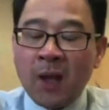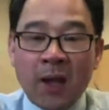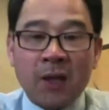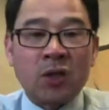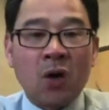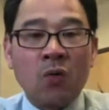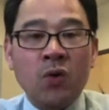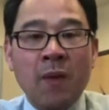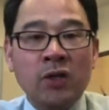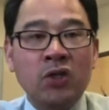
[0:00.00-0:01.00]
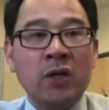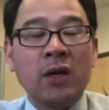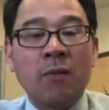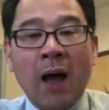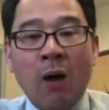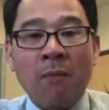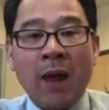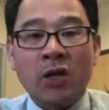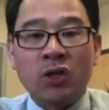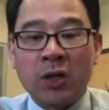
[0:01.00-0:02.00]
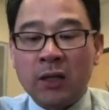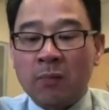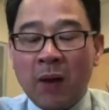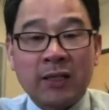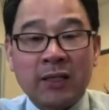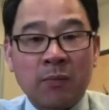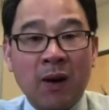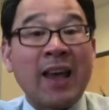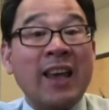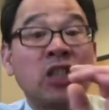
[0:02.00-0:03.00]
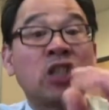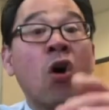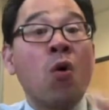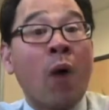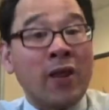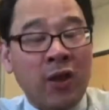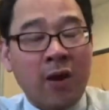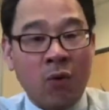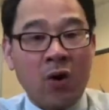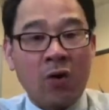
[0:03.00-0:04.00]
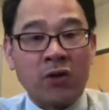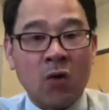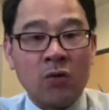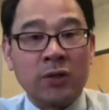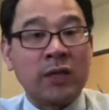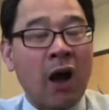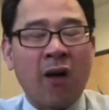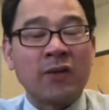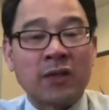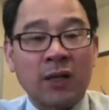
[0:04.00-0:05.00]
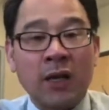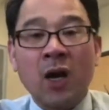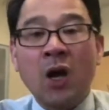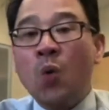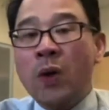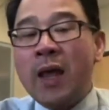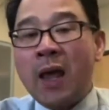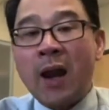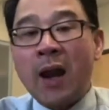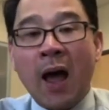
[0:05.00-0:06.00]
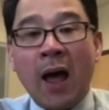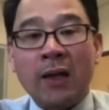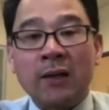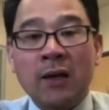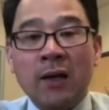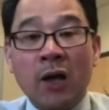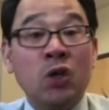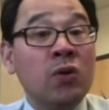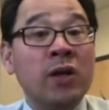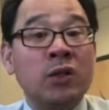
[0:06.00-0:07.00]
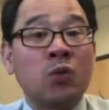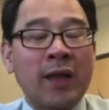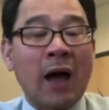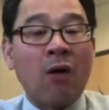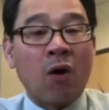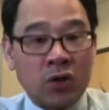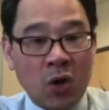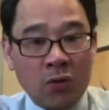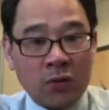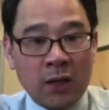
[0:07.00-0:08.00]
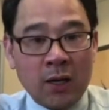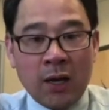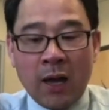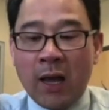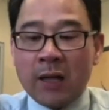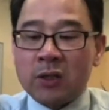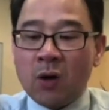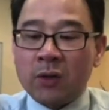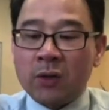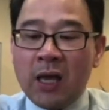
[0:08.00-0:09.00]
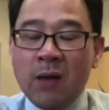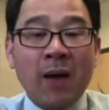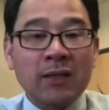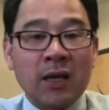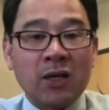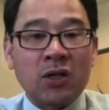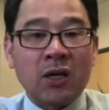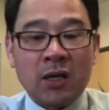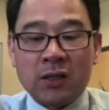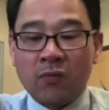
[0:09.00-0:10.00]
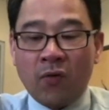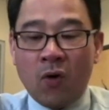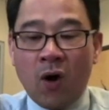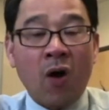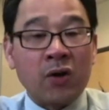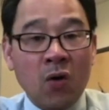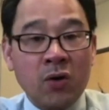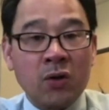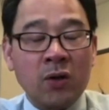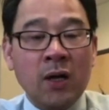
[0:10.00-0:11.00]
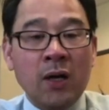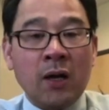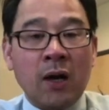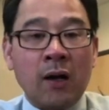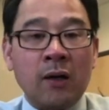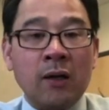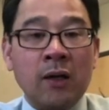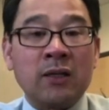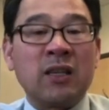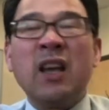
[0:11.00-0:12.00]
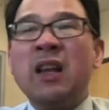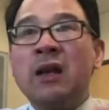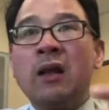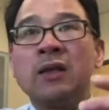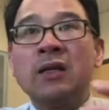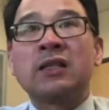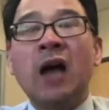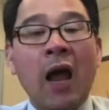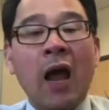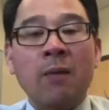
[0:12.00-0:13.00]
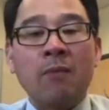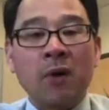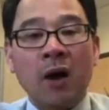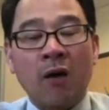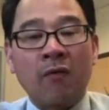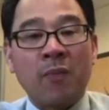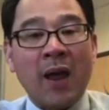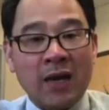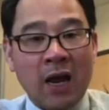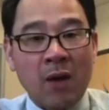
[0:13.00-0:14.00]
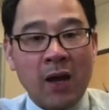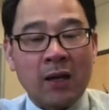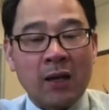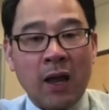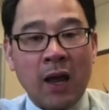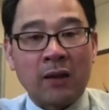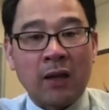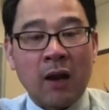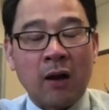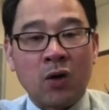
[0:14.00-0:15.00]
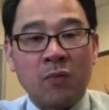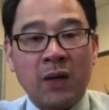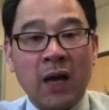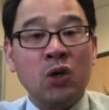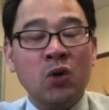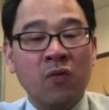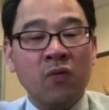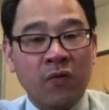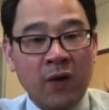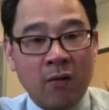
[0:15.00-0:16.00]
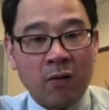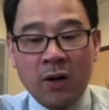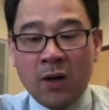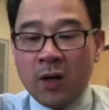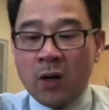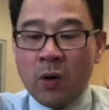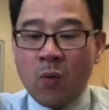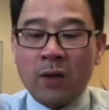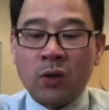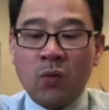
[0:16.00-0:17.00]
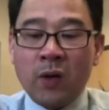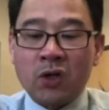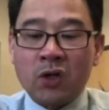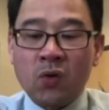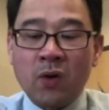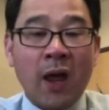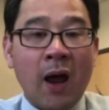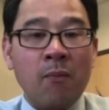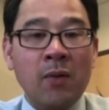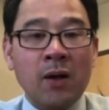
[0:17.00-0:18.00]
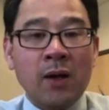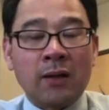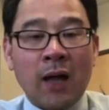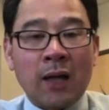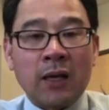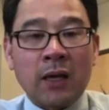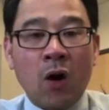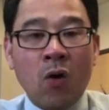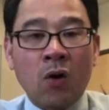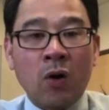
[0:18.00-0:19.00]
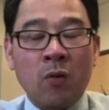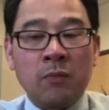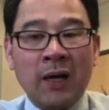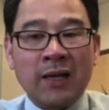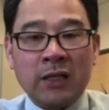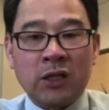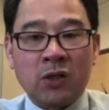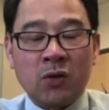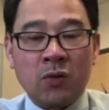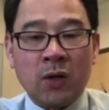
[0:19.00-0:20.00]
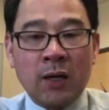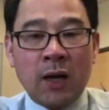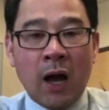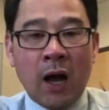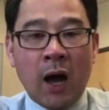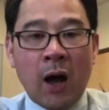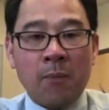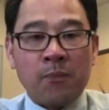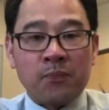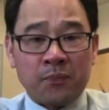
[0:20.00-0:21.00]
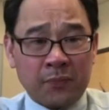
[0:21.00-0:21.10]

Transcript: And so you mentioned about managing the blood supply. It starts right there with our donors. And obviously, we cannot uh, do this without our donors. And so the key message is for our donor uh, is in this time of a pandemic and there could be undue fear, we want to reassure them that the Oklahoma Blood Institute um,